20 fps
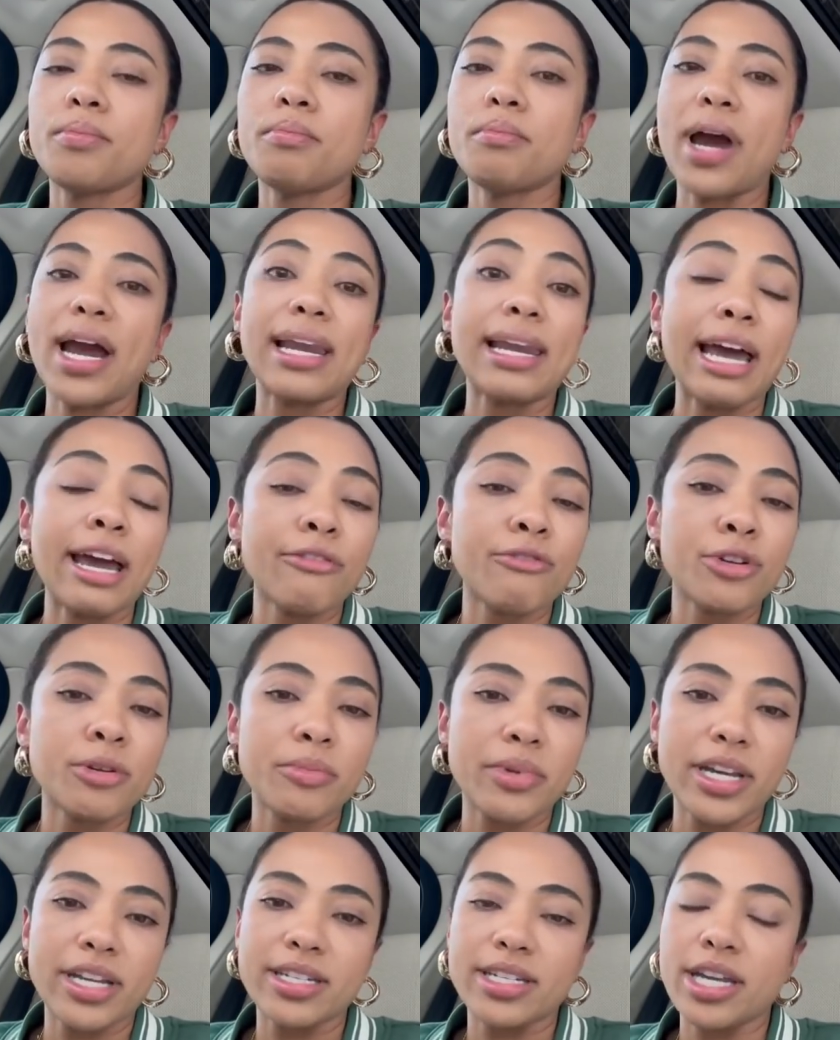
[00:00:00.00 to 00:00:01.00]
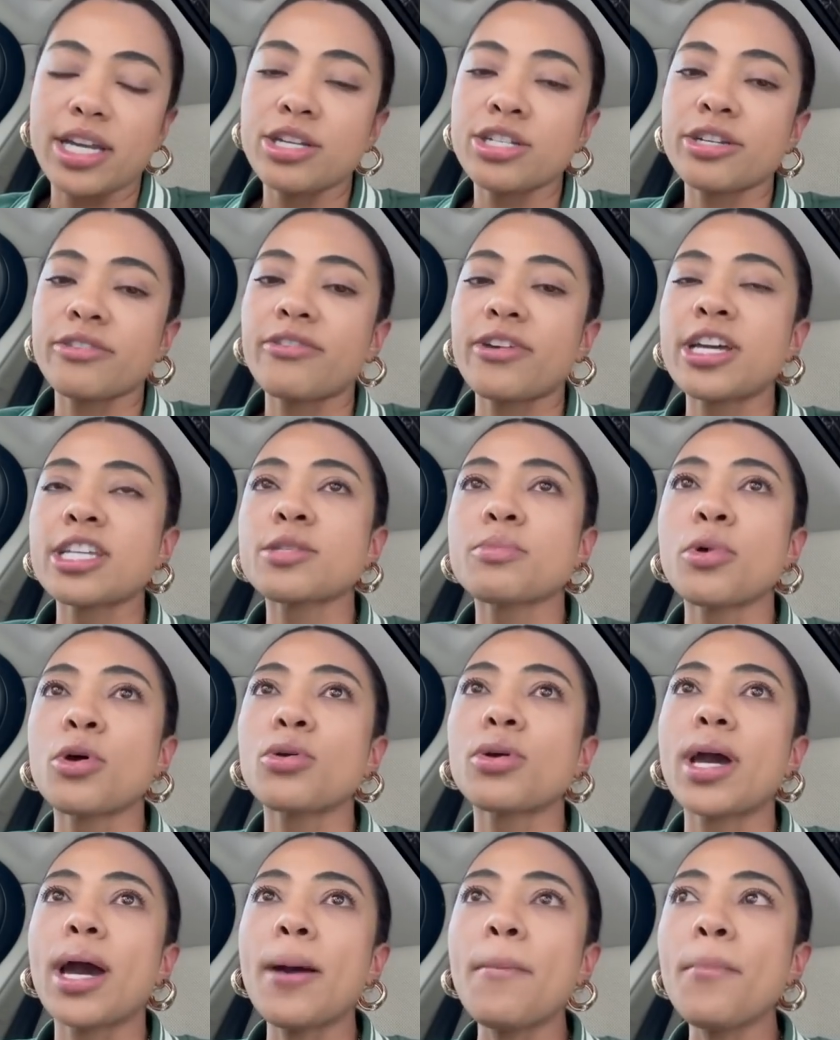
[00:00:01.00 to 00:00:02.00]
my life would be a danger if I
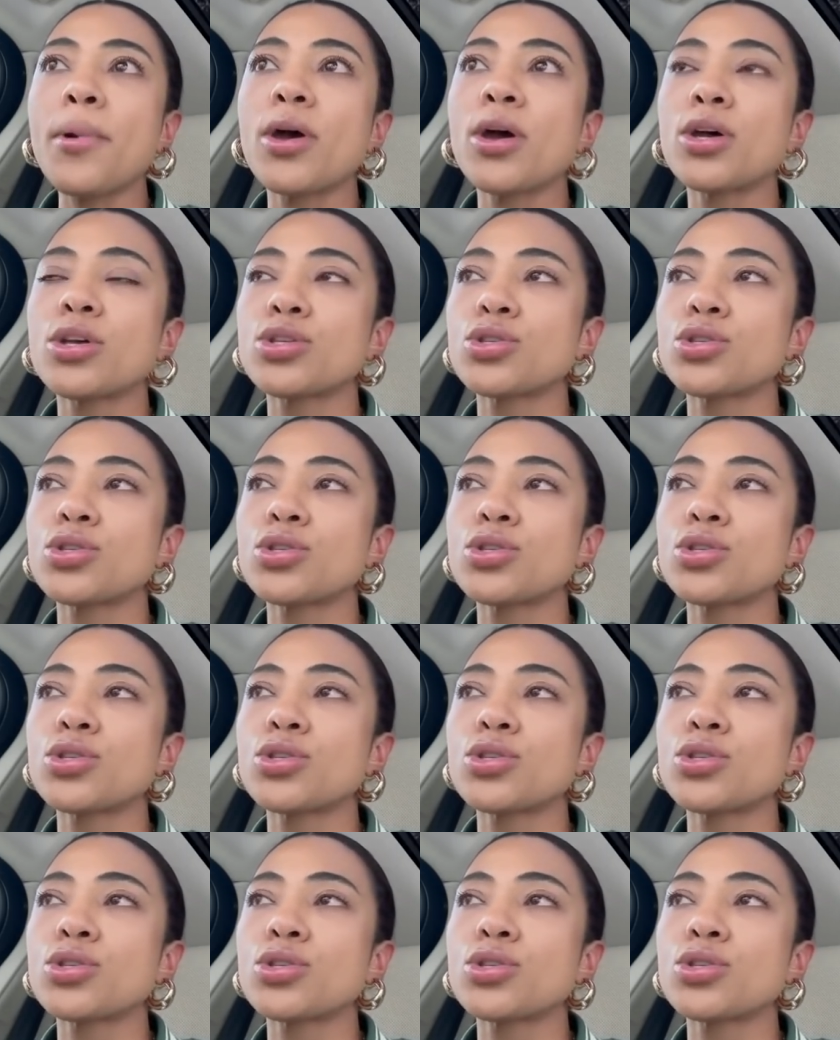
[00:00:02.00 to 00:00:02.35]
spoke up.